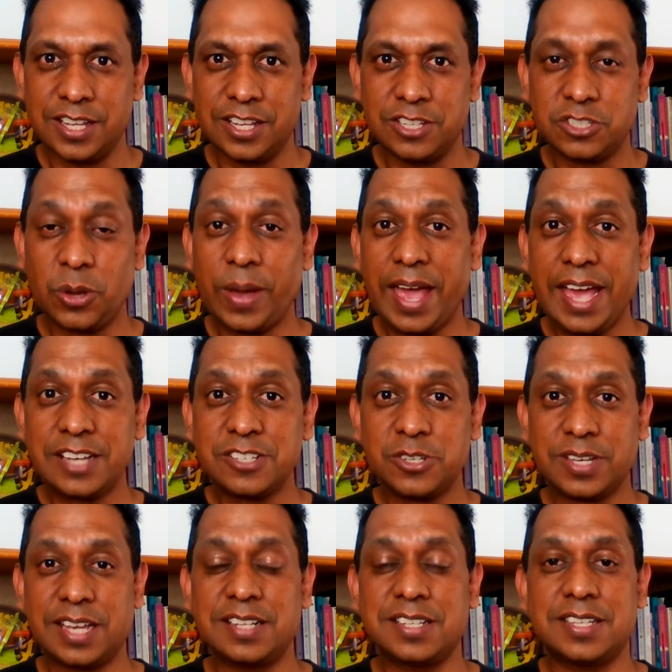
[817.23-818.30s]
So as you
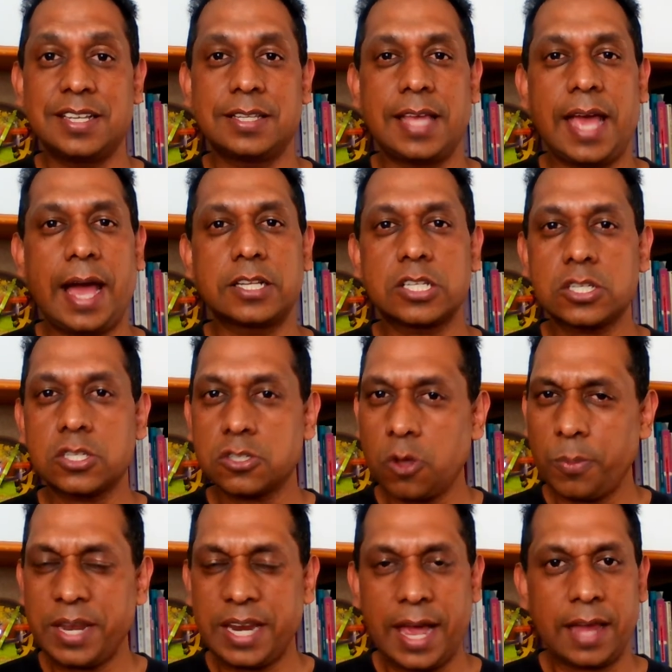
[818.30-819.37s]
can see, there are so
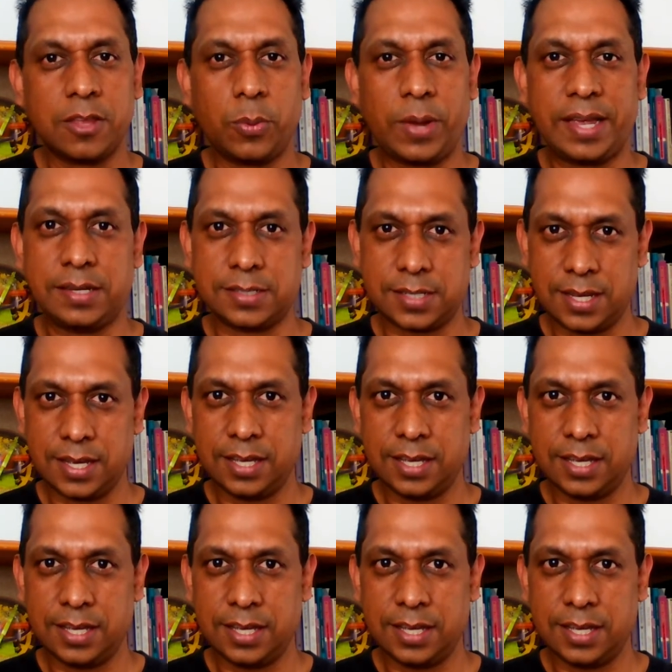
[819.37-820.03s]
many other ways